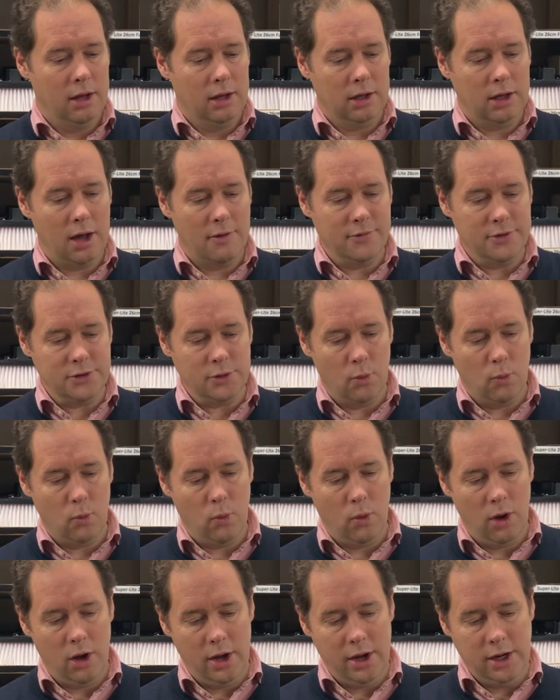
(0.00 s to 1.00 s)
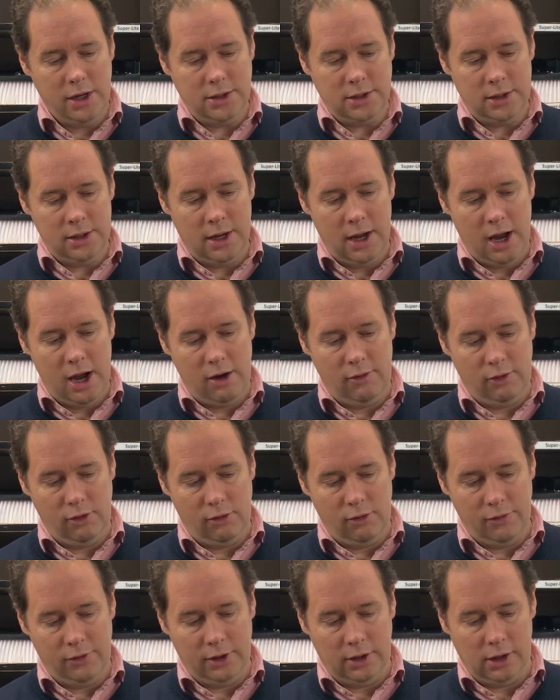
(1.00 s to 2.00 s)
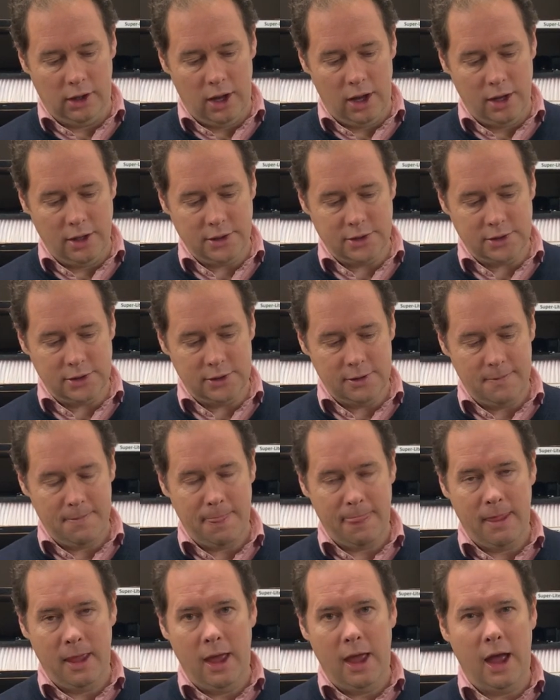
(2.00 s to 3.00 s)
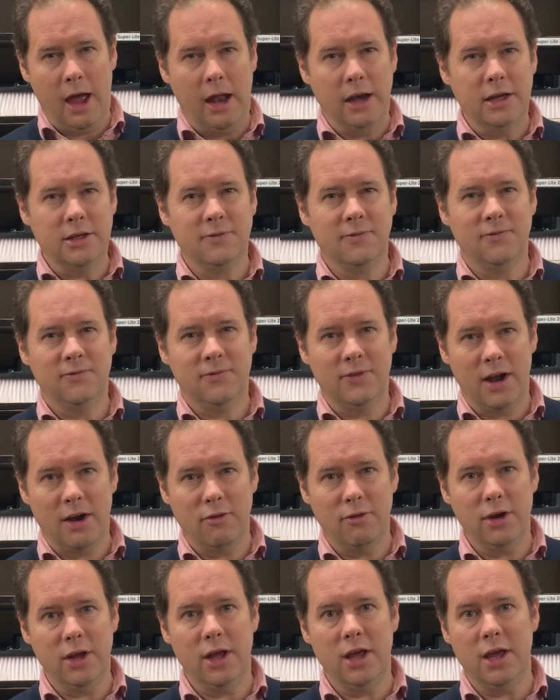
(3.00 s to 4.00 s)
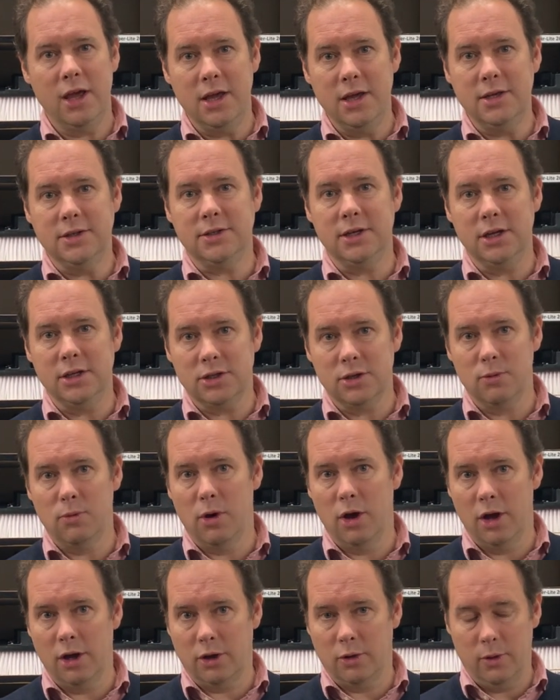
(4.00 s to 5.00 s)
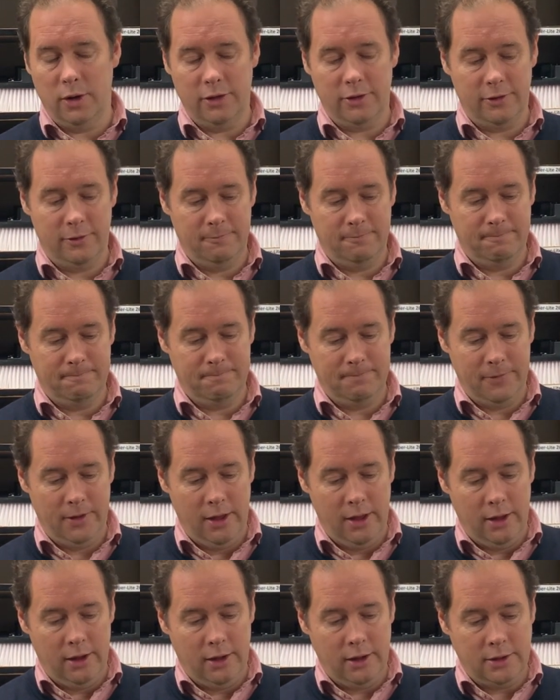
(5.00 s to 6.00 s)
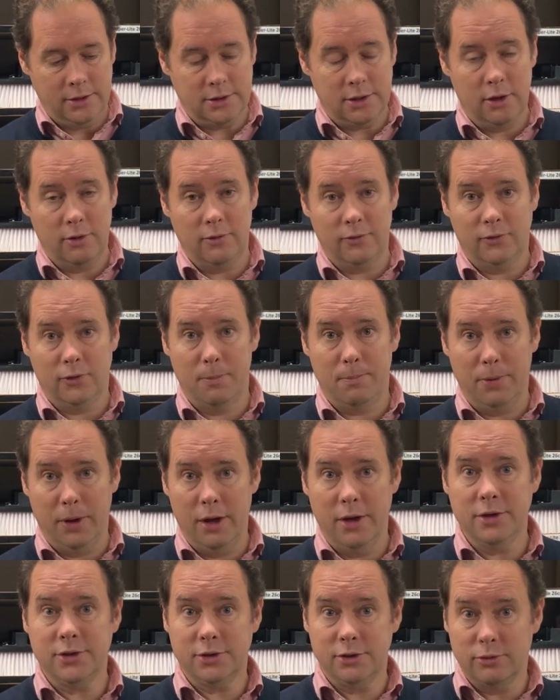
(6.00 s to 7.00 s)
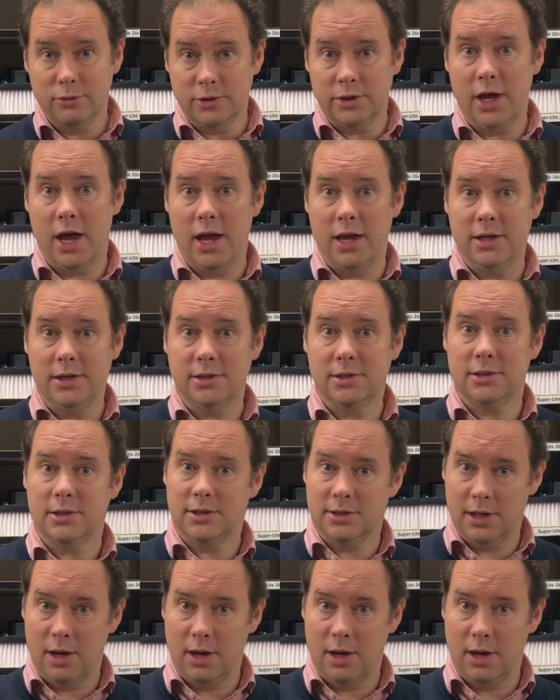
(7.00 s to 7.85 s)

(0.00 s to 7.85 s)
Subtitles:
covers a wide area on the glass, and is very easy to work with. So for personal taste,